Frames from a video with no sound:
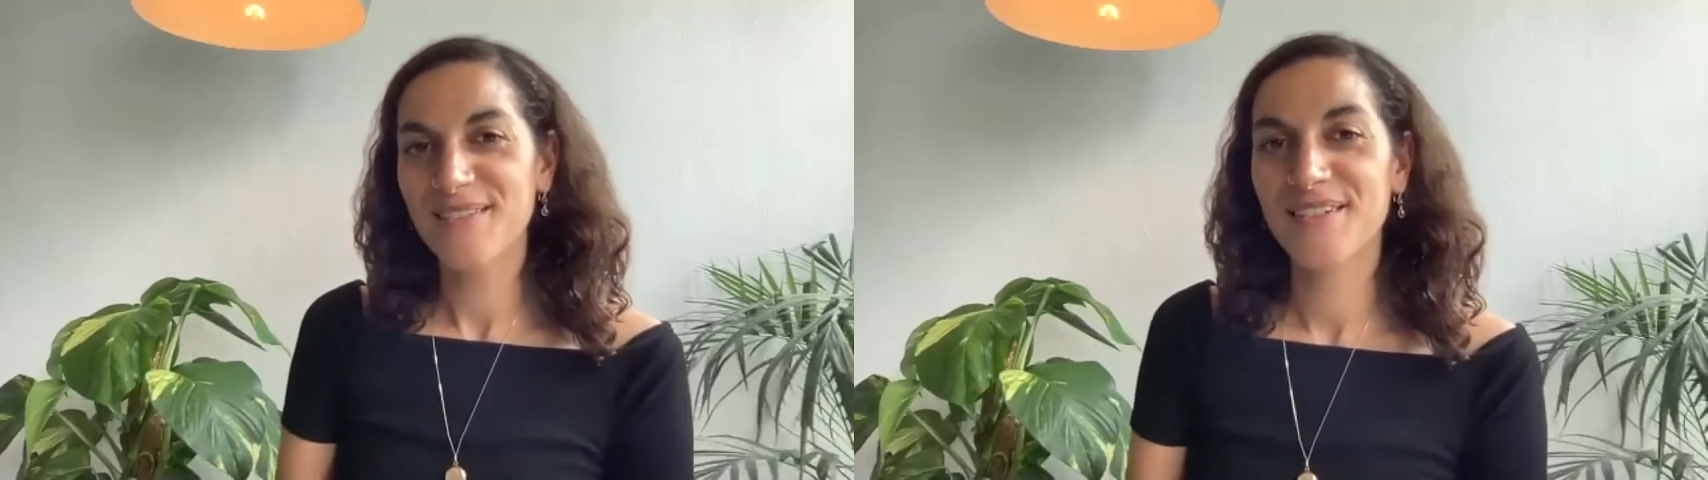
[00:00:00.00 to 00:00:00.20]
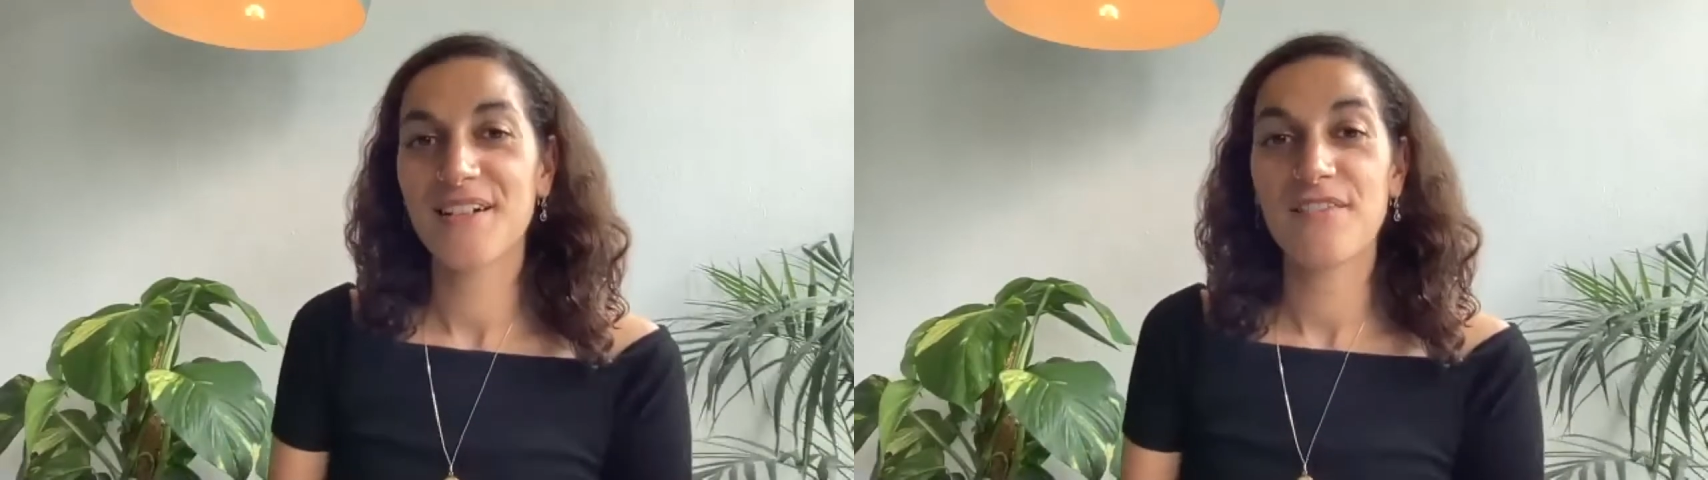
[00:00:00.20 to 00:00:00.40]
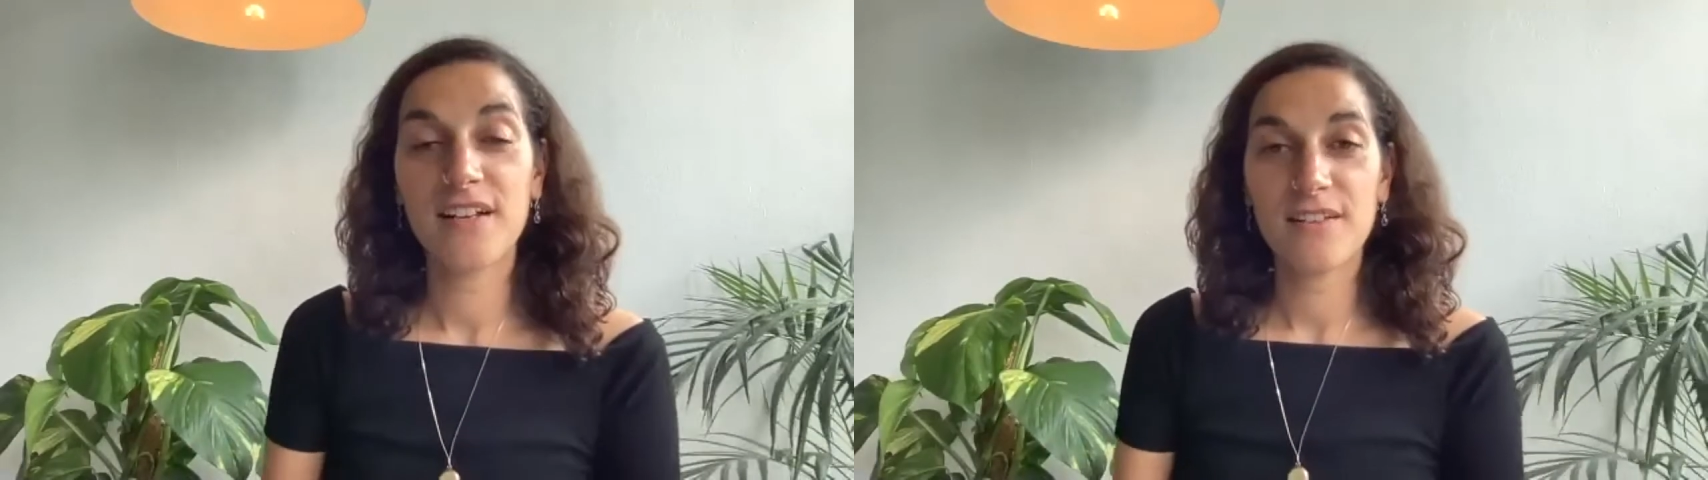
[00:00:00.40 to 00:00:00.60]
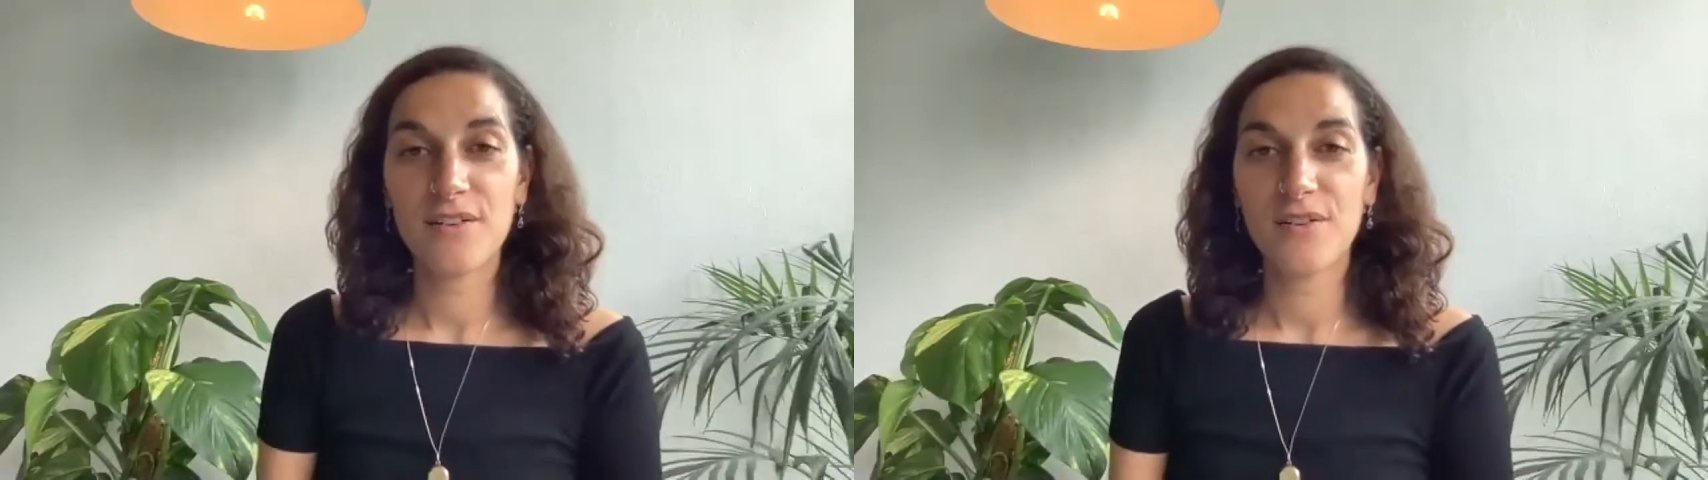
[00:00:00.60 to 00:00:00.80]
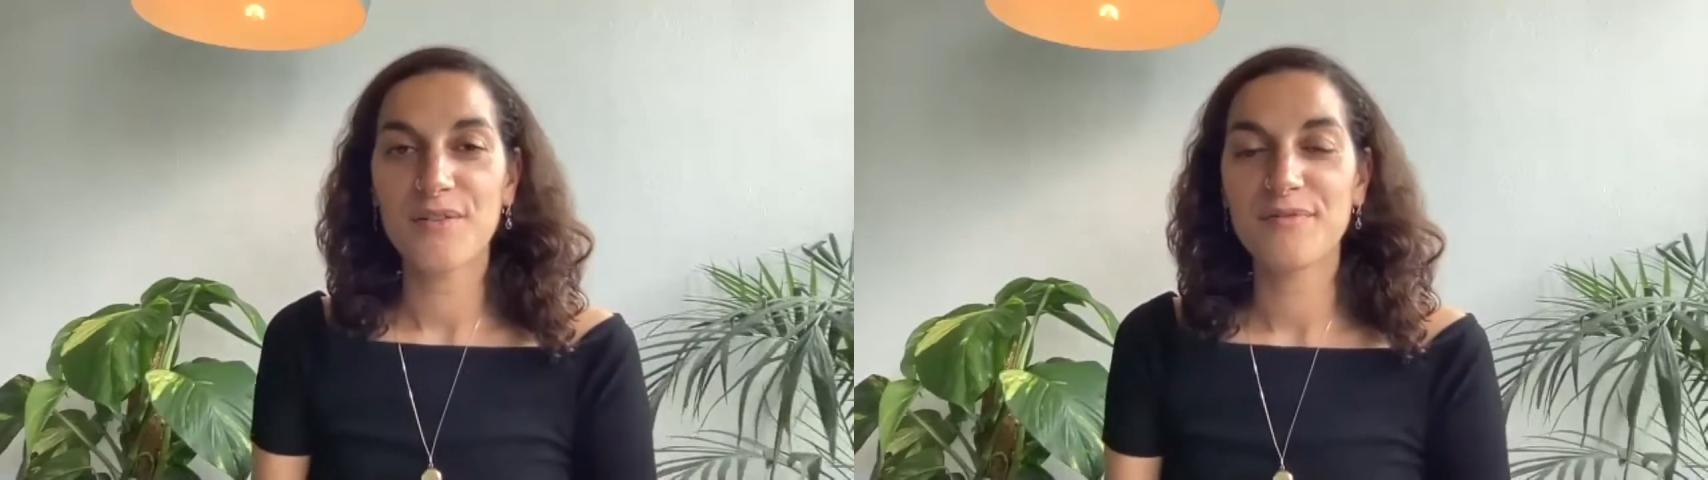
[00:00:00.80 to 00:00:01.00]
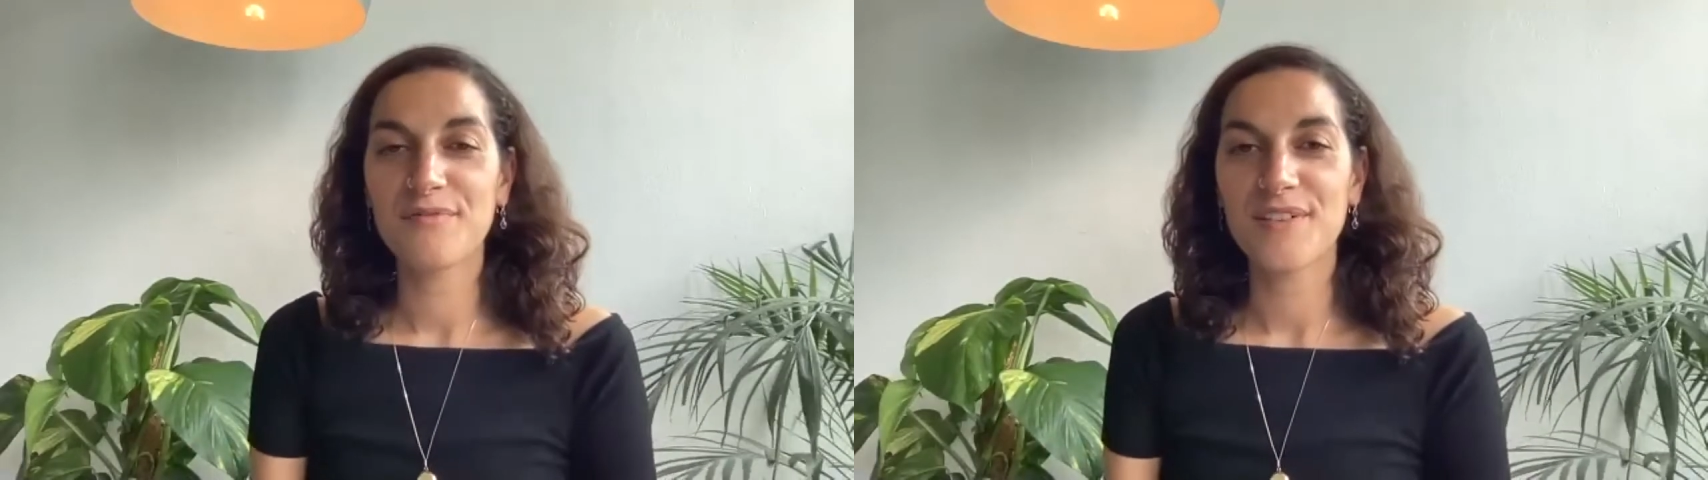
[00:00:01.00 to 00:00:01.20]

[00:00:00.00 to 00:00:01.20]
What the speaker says: the director of